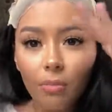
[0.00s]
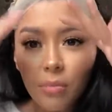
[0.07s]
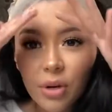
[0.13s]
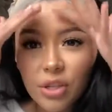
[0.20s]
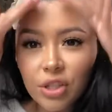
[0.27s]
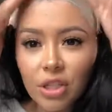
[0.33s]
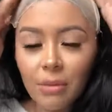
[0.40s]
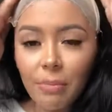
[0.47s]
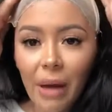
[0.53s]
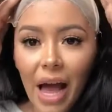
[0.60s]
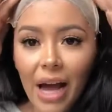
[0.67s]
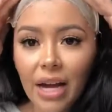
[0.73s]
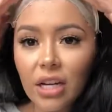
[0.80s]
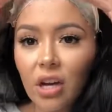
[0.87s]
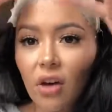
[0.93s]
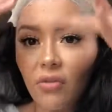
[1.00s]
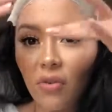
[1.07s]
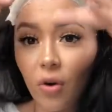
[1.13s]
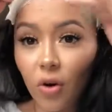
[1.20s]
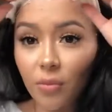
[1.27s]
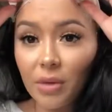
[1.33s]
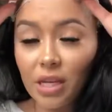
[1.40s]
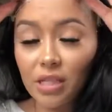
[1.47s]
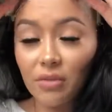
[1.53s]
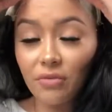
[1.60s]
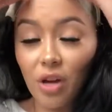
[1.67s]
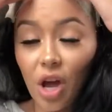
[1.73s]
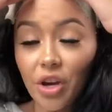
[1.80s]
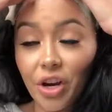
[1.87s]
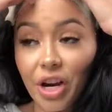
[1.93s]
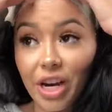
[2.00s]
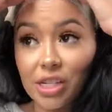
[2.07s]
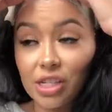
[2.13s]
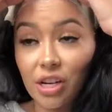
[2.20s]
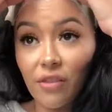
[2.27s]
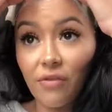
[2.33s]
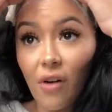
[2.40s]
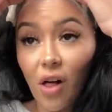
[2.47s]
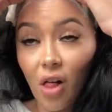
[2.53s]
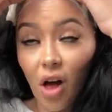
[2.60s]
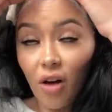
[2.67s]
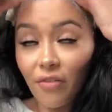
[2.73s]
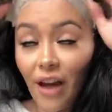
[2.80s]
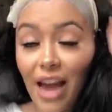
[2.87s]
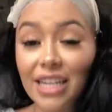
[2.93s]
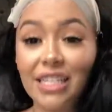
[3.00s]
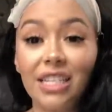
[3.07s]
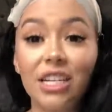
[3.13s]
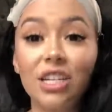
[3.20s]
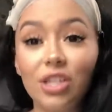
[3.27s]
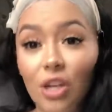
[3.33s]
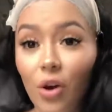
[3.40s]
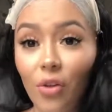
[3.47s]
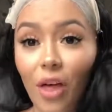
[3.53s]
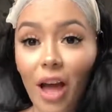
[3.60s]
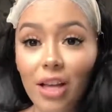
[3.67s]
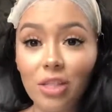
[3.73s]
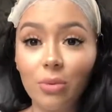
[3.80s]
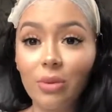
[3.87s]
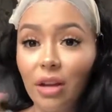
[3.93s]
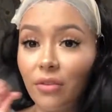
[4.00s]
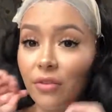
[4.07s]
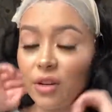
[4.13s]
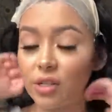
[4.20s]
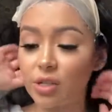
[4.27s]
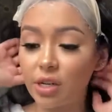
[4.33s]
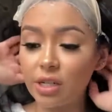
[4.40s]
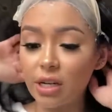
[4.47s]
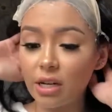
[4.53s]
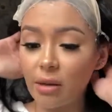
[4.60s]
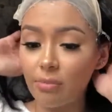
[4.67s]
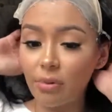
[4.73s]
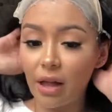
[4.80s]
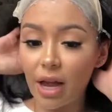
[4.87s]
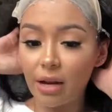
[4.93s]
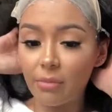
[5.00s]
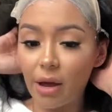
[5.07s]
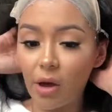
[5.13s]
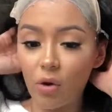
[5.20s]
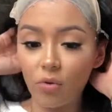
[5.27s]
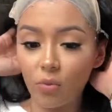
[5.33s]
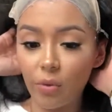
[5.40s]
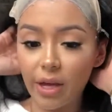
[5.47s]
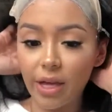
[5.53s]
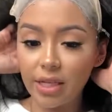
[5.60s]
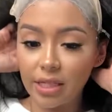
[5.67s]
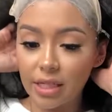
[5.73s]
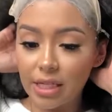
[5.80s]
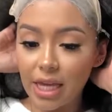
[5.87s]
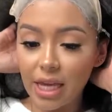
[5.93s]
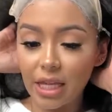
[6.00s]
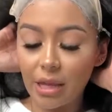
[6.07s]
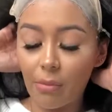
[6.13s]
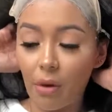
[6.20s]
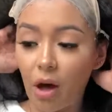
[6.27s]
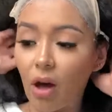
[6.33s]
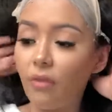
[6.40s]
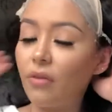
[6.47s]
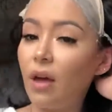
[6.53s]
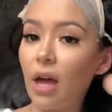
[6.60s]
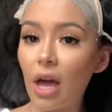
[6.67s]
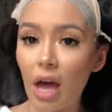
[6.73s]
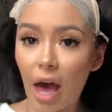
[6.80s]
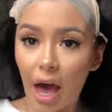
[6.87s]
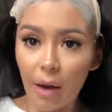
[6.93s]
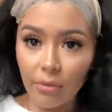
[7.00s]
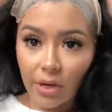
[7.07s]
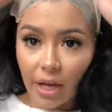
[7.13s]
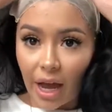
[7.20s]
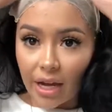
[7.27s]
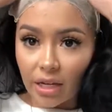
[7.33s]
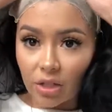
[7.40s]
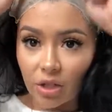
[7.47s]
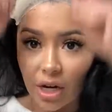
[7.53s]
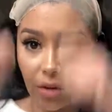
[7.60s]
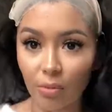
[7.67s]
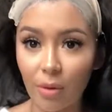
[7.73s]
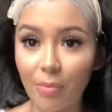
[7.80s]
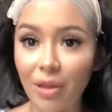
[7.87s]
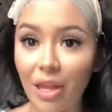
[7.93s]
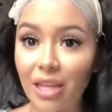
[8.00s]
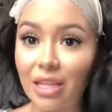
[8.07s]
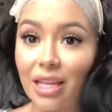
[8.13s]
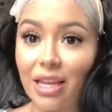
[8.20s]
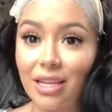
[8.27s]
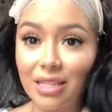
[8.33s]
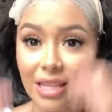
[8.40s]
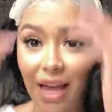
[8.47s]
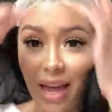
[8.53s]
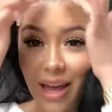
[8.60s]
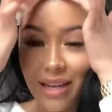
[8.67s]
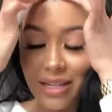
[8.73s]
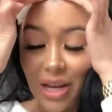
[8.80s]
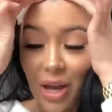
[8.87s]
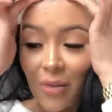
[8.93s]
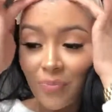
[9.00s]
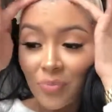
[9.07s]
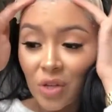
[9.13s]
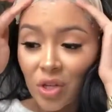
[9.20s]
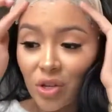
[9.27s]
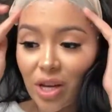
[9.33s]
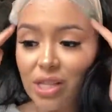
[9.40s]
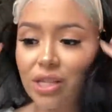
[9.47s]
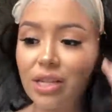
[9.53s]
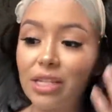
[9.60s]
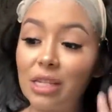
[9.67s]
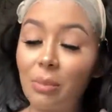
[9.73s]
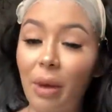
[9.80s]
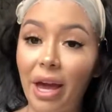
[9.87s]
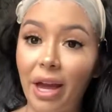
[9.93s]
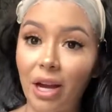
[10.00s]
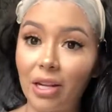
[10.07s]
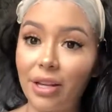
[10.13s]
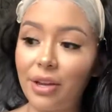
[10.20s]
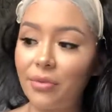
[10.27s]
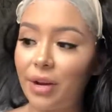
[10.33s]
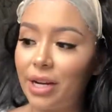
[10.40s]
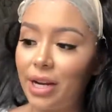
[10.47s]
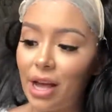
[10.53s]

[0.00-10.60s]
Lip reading: push it back and not forward, because if not, your hair is gonna fall off. I didn't know that, so when I first started applying my own wigs and taking them off, I would kind of try to rip it like this, and you guys are gonna see my hairline right